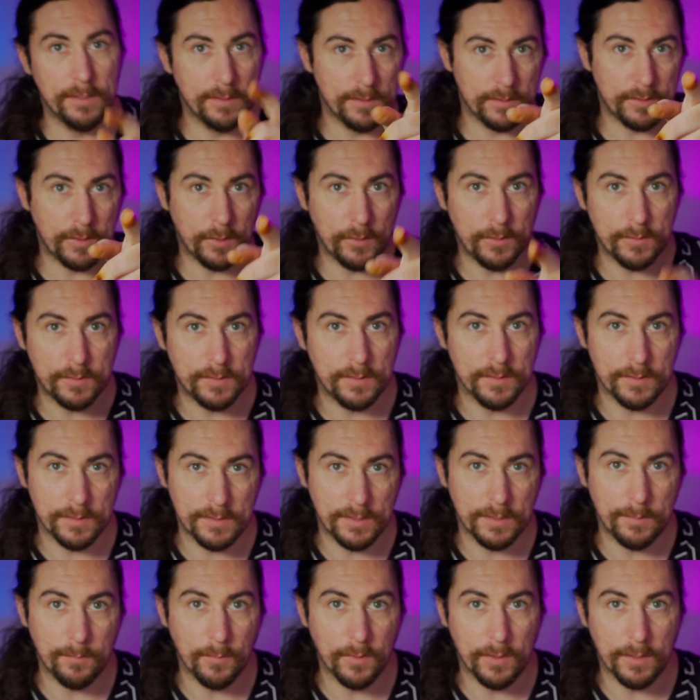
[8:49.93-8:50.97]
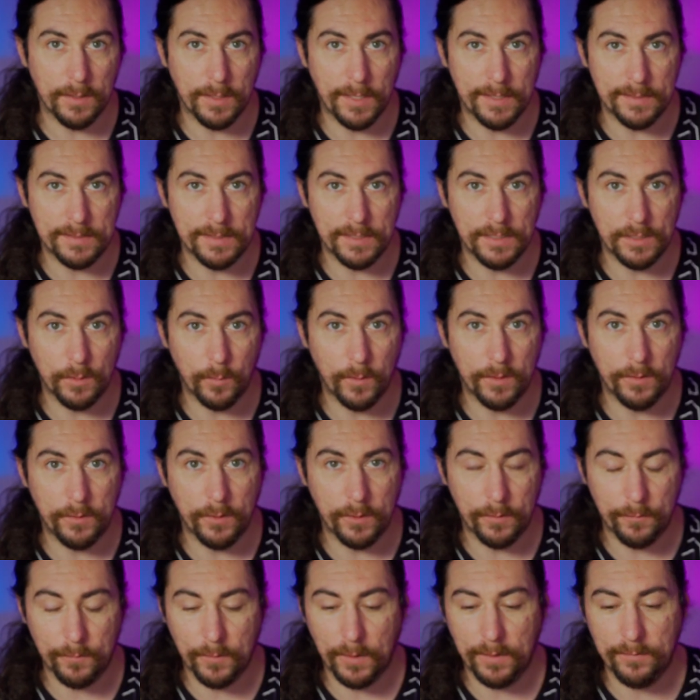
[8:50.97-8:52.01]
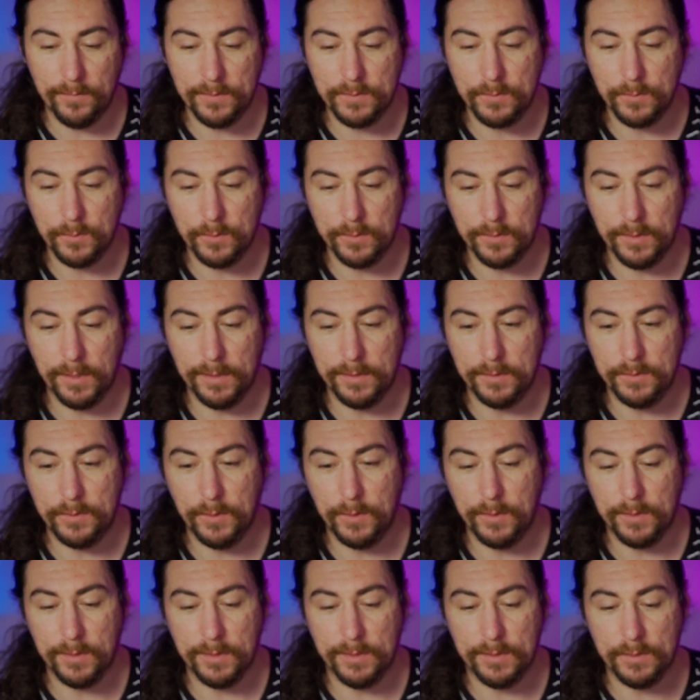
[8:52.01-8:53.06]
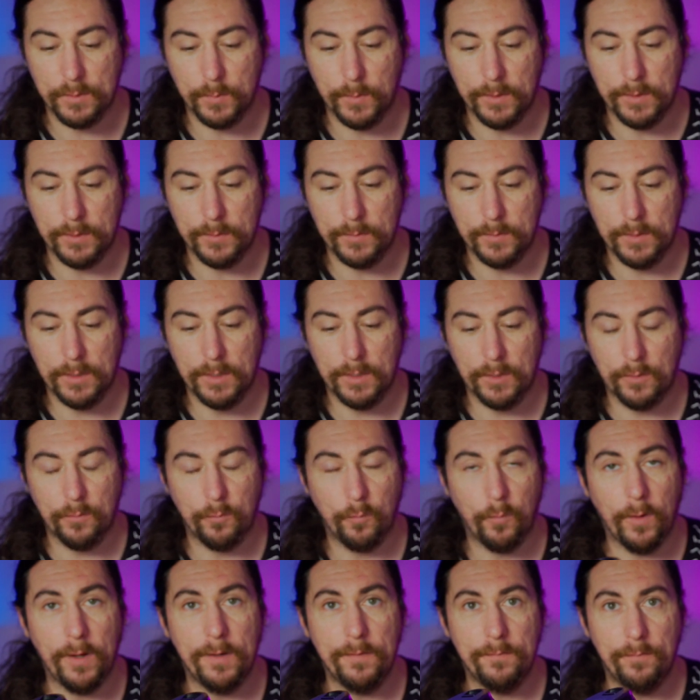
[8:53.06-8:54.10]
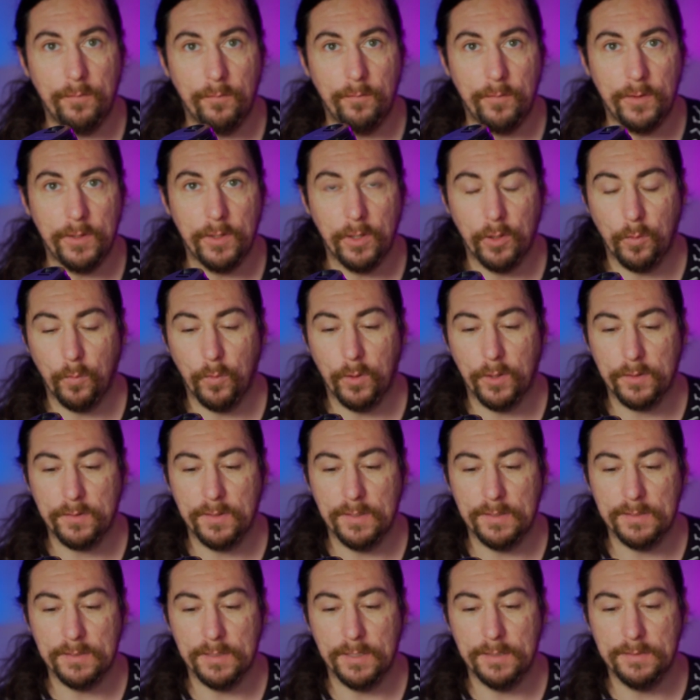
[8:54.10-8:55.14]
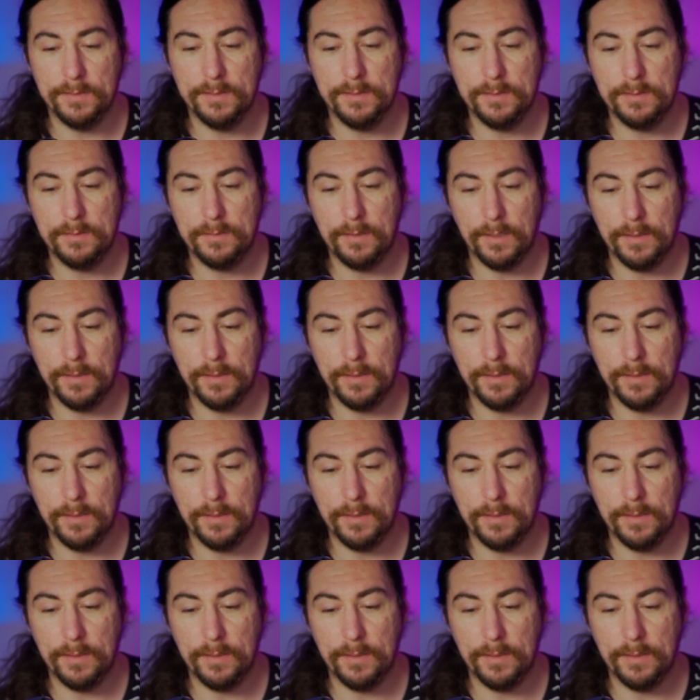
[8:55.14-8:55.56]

So does the Sigma 18-135. It's all done internally as well. Great for video work, these lenses.